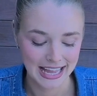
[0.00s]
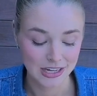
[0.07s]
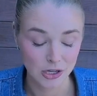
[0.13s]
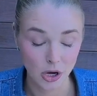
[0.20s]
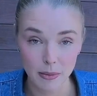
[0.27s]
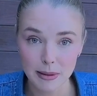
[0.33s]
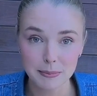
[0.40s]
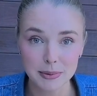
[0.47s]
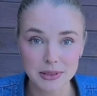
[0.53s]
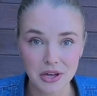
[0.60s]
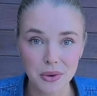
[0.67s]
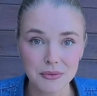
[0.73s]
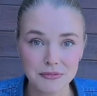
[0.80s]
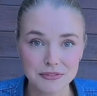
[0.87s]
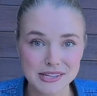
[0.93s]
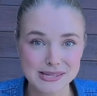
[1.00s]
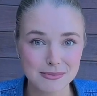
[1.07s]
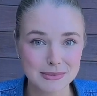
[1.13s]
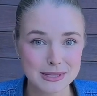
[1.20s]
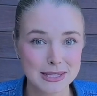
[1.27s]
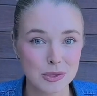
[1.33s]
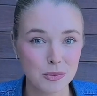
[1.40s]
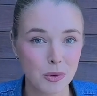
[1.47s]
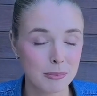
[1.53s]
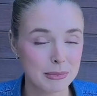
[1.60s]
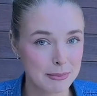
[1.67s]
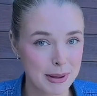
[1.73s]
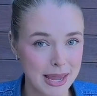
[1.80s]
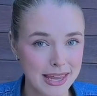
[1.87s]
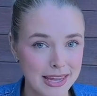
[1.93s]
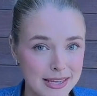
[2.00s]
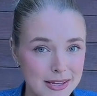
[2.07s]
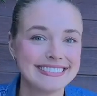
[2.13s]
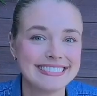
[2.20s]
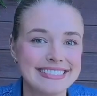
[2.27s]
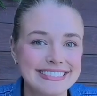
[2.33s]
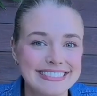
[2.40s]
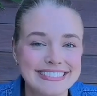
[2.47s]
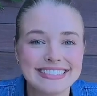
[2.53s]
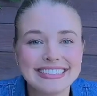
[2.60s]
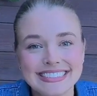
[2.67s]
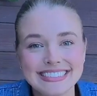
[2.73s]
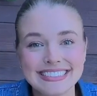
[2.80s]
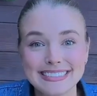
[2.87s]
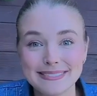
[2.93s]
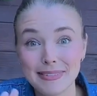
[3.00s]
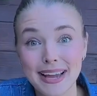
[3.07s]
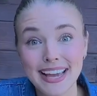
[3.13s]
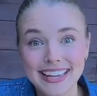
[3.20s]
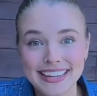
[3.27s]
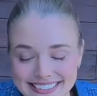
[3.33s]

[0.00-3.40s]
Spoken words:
Comment below if there's something that you want me to make. Bye.